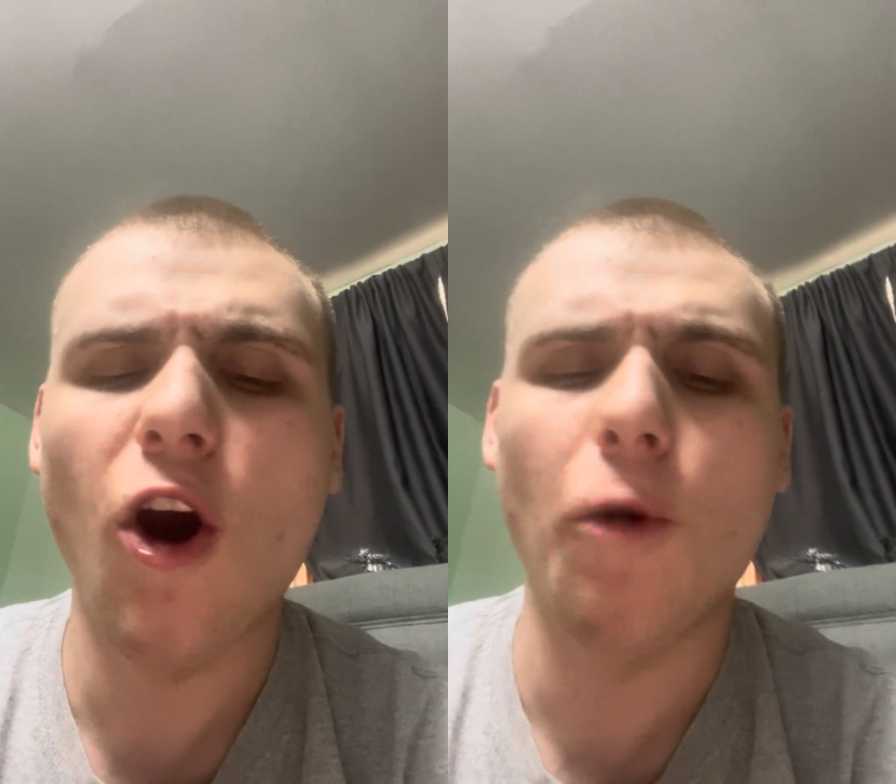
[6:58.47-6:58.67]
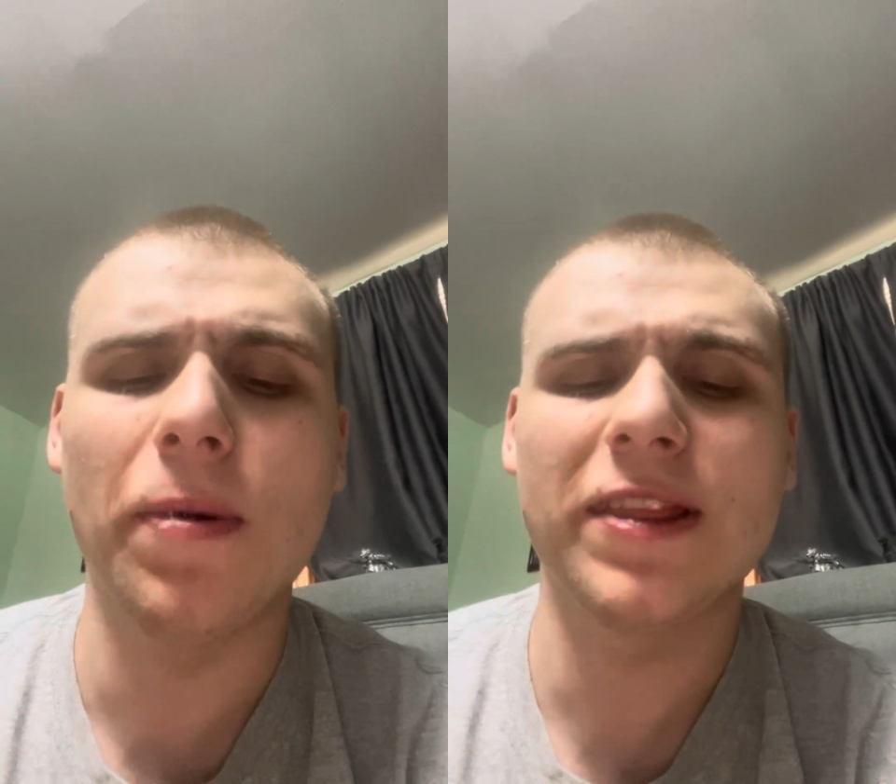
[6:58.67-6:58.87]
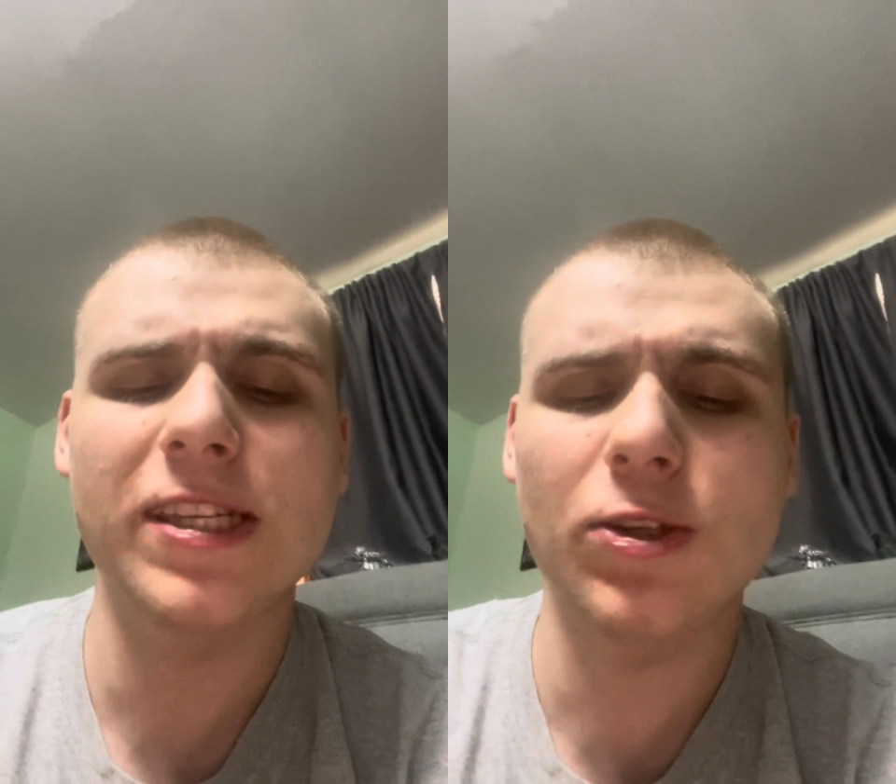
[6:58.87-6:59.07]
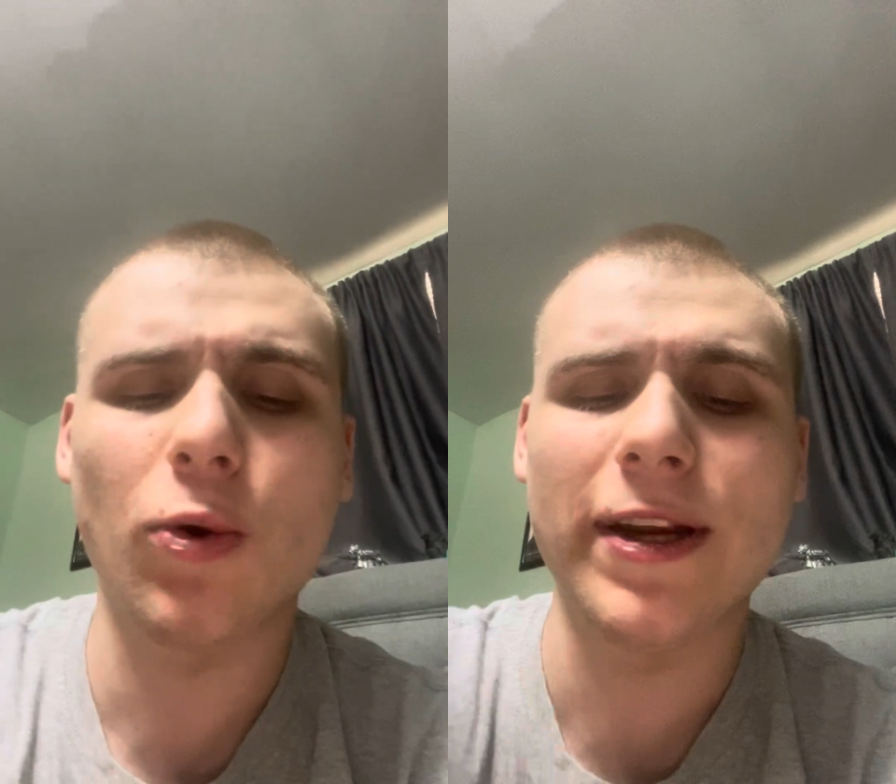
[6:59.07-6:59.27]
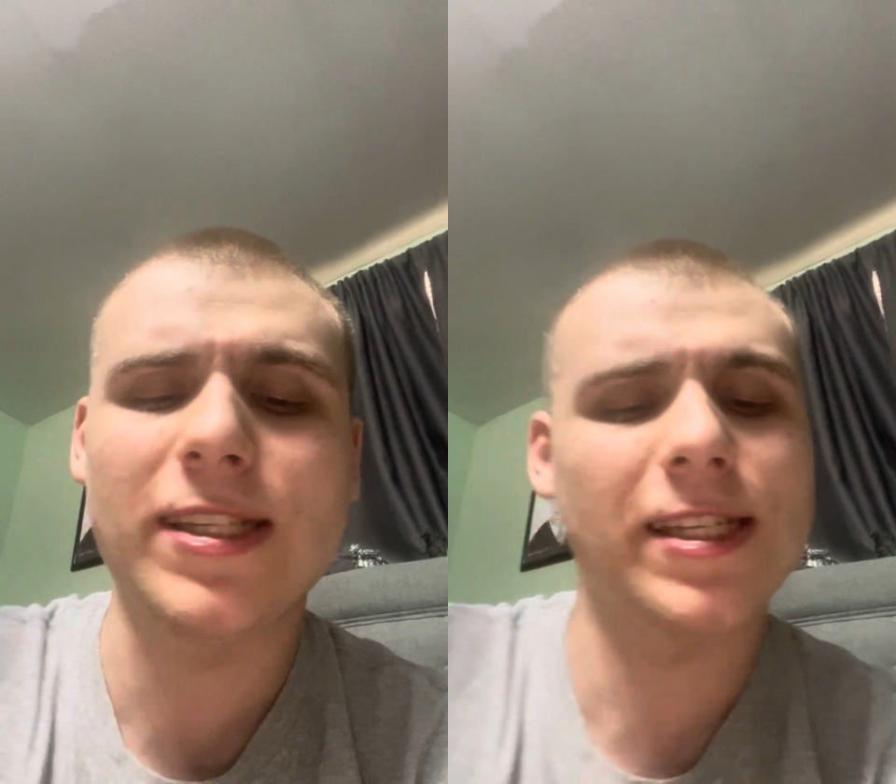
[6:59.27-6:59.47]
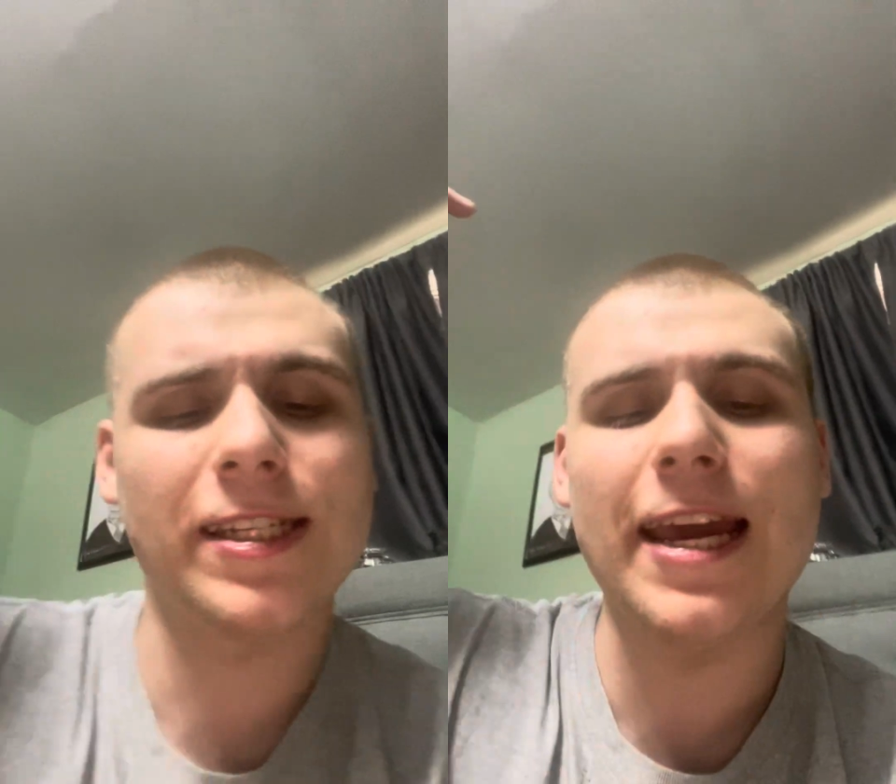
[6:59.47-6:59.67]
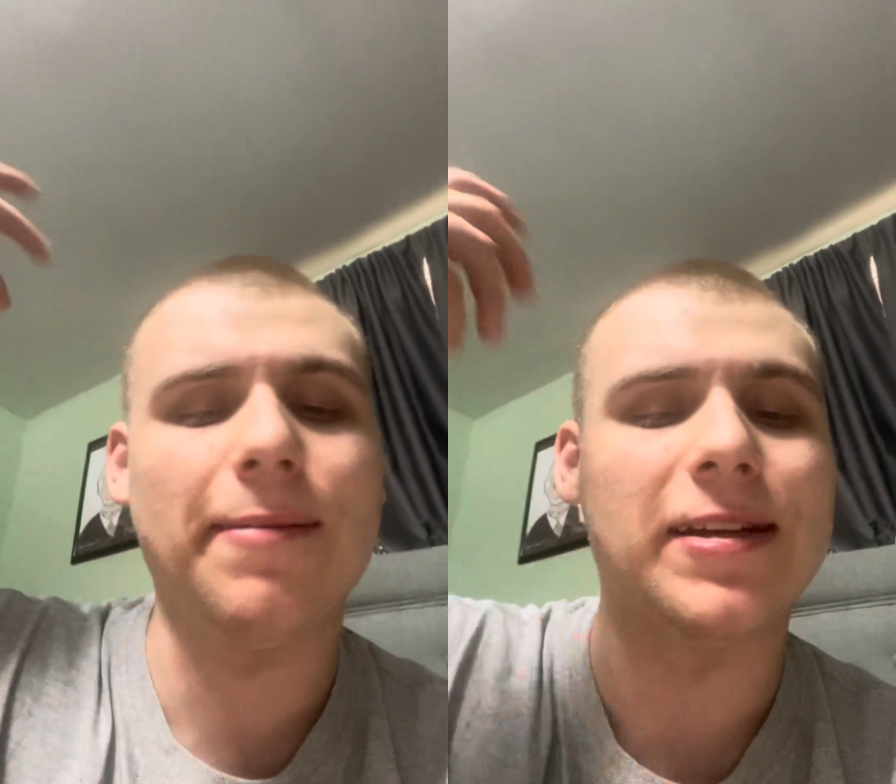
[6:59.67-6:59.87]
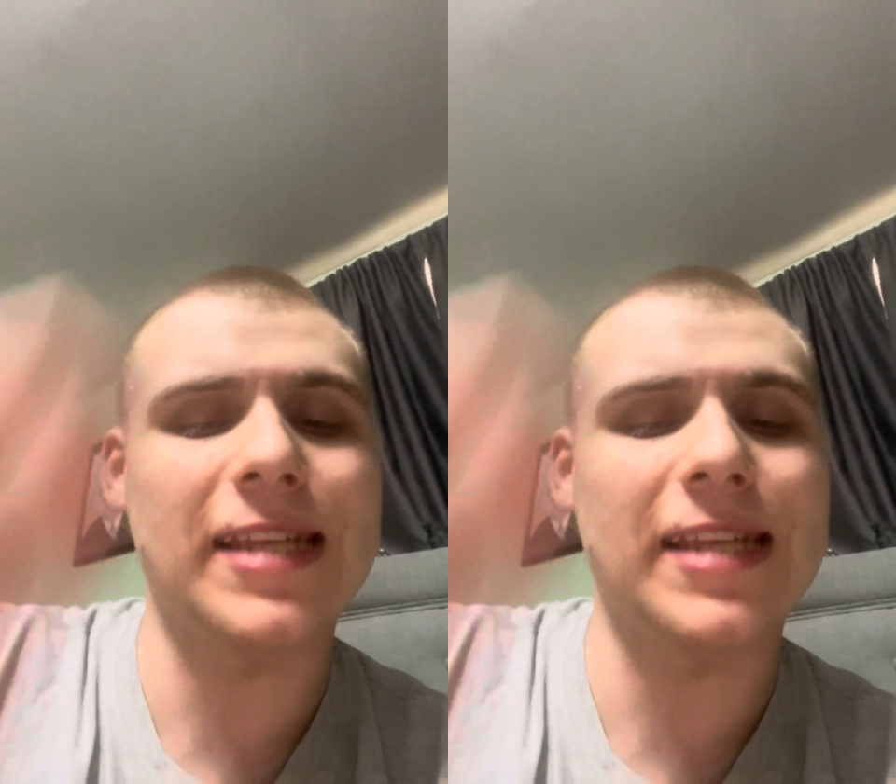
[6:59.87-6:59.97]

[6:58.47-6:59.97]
"Oh, but the story's the same.